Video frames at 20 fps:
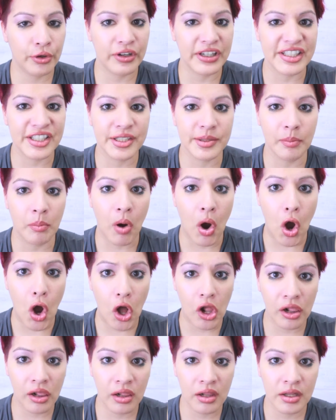it's small,
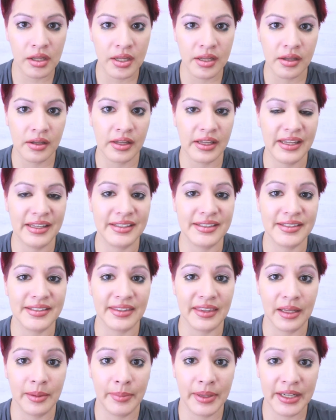it's
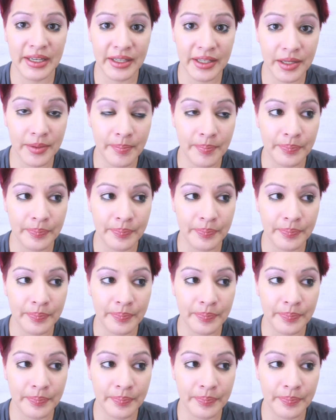limited,